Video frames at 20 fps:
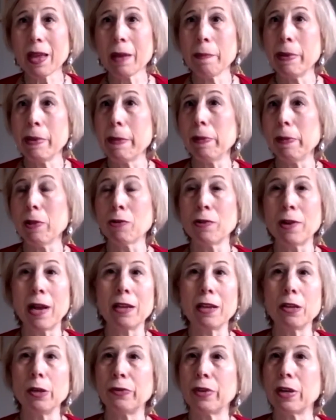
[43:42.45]
people are not
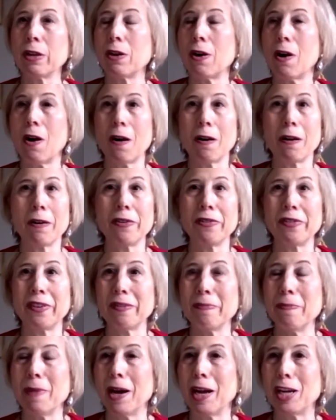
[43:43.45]
using cars as
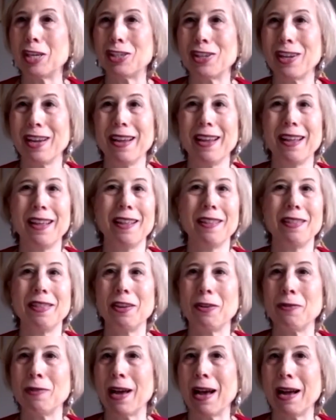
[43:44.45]
much.
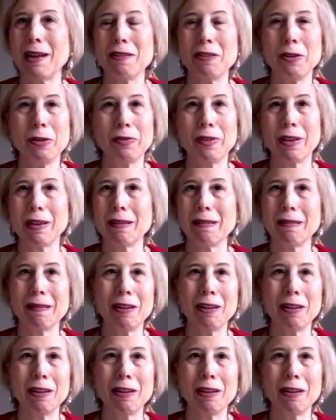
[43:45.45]
They're not using,